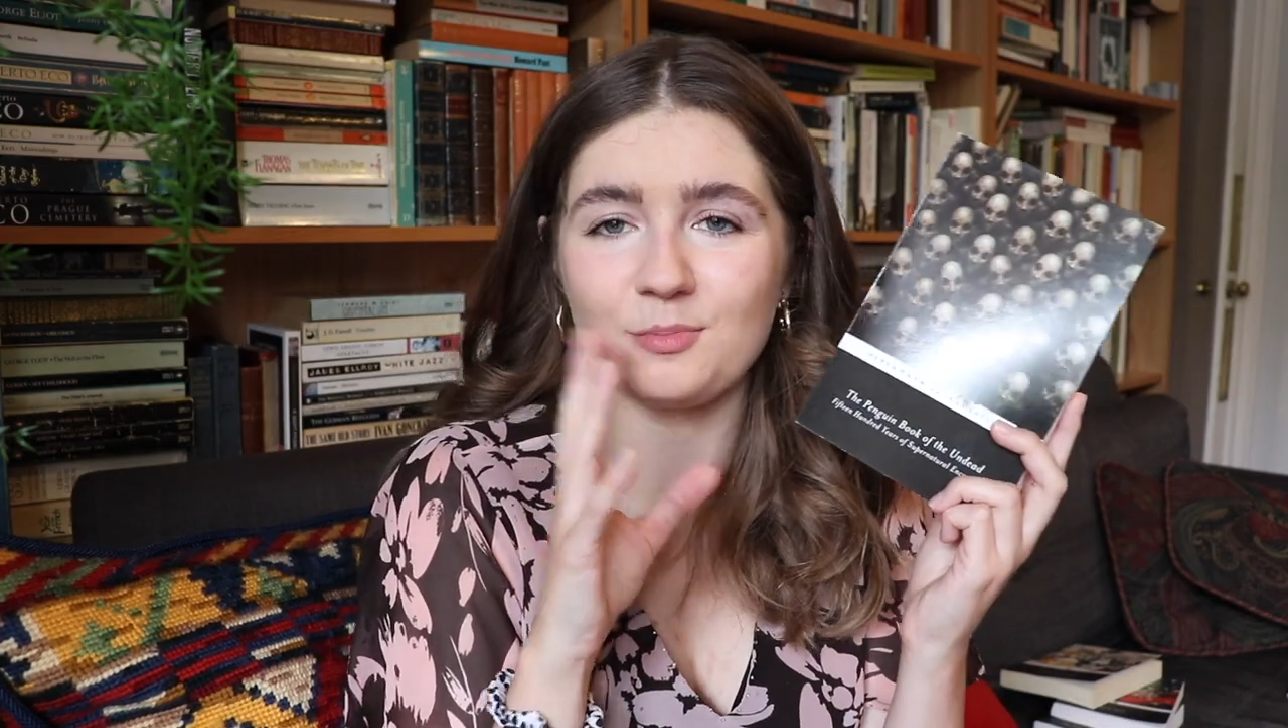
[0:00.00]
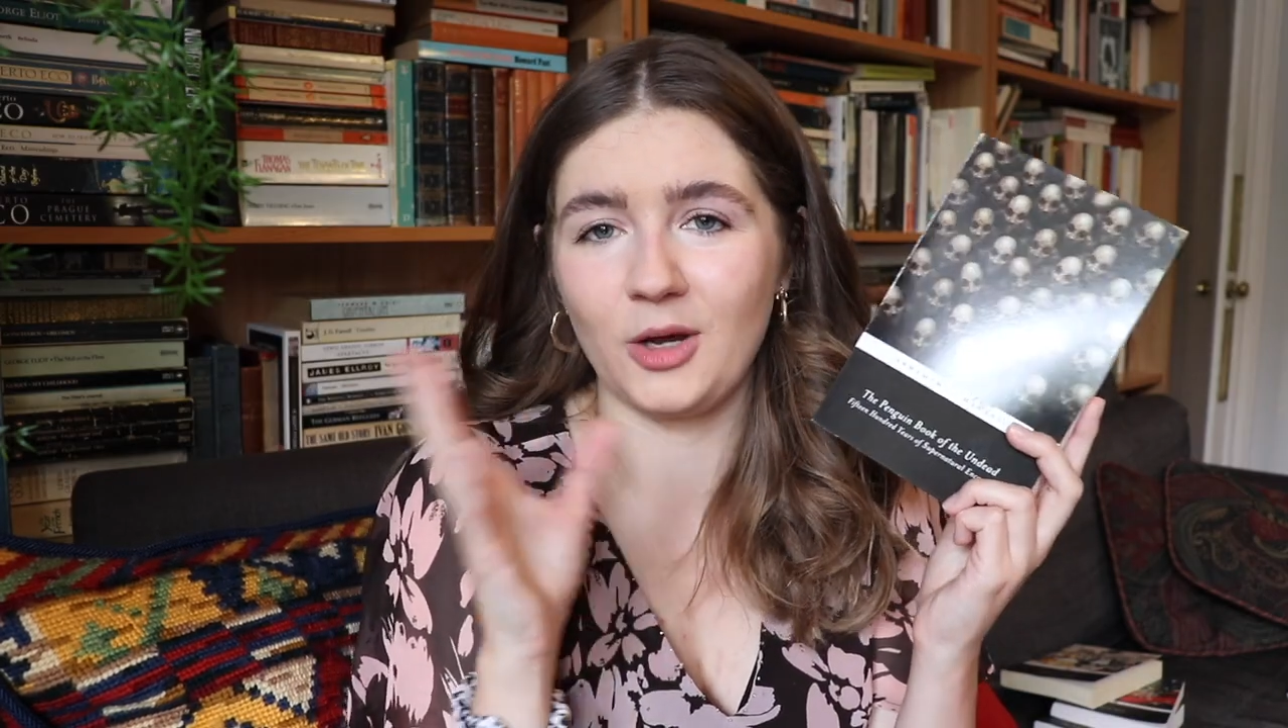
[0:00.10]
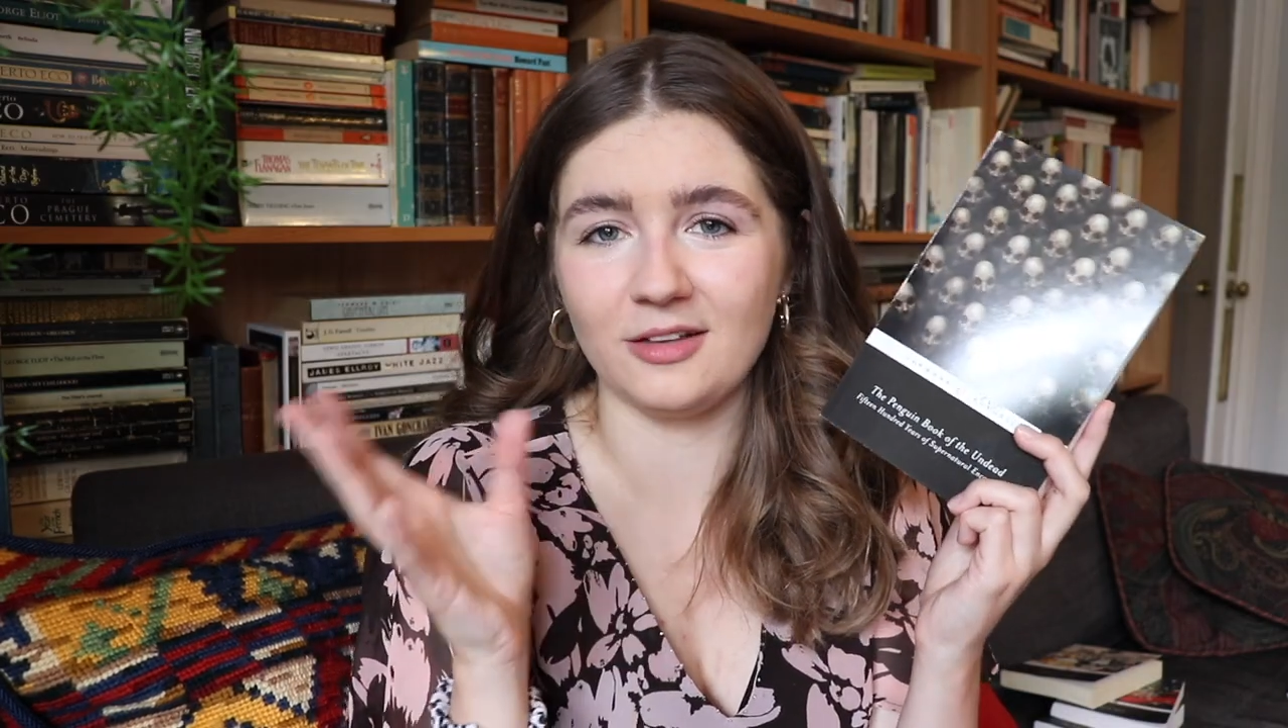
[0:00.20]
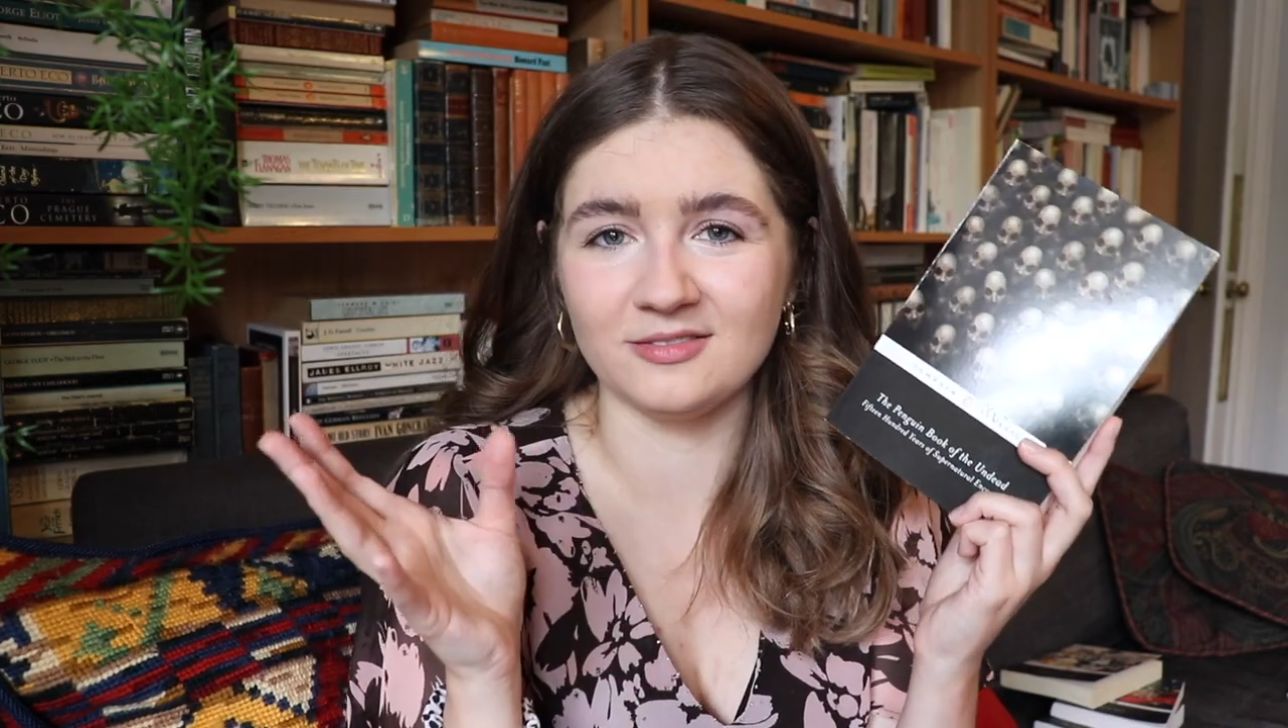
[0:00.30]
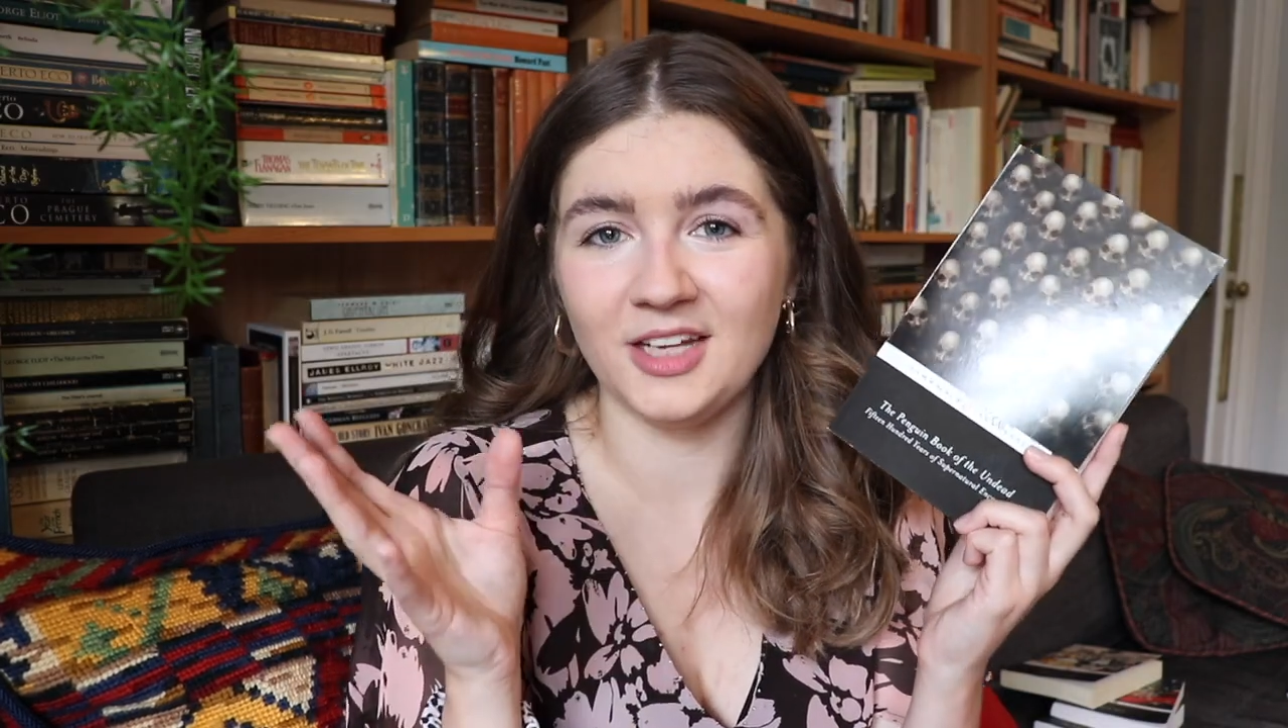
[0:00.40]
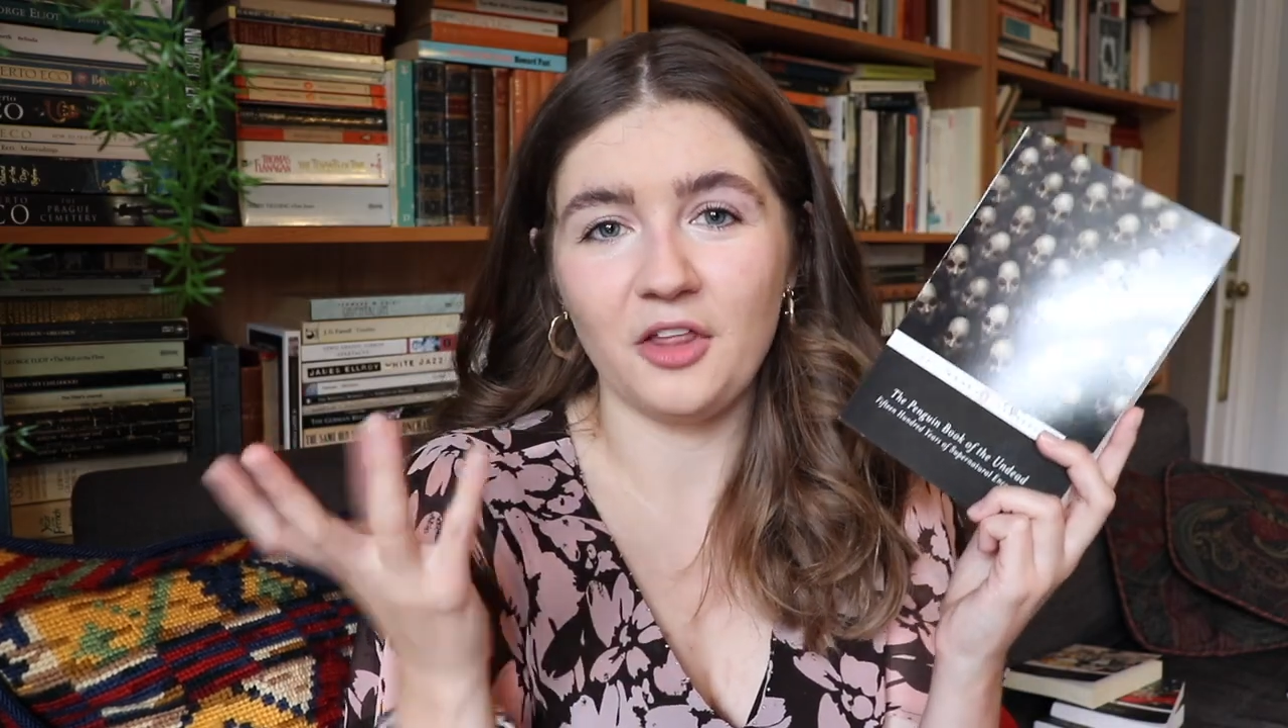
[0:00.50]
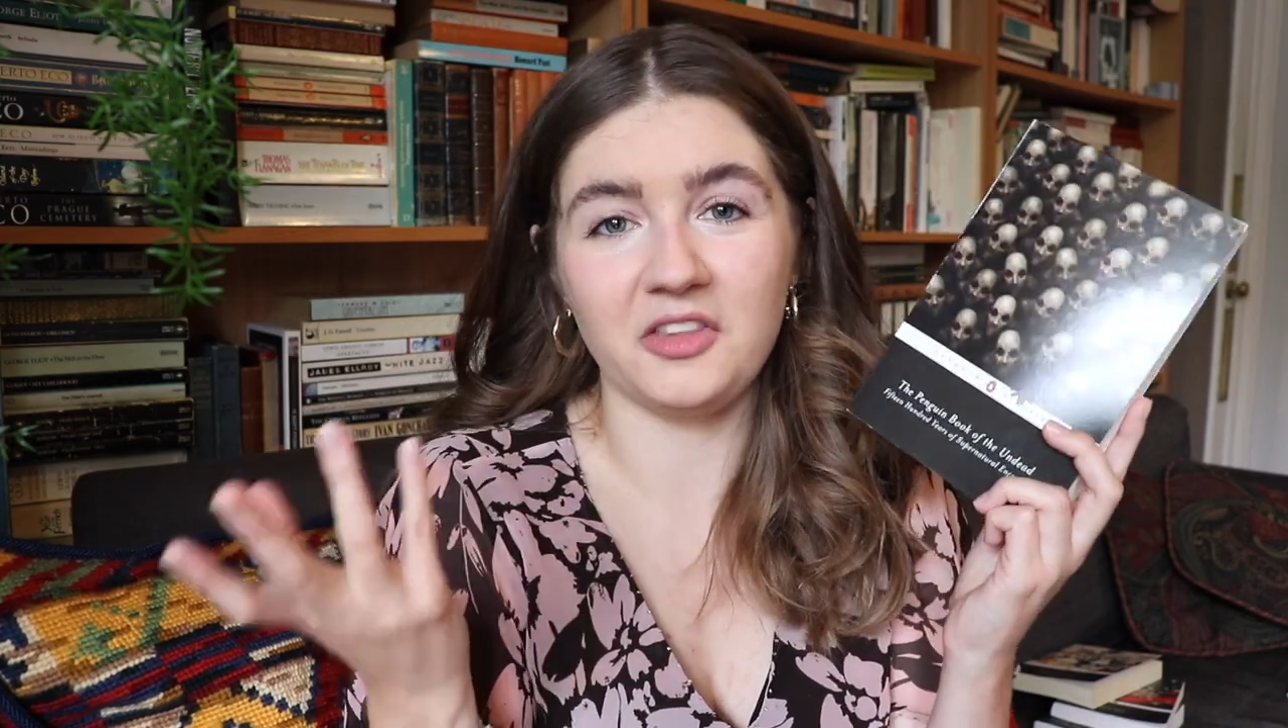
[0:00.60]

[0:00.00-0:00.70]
well,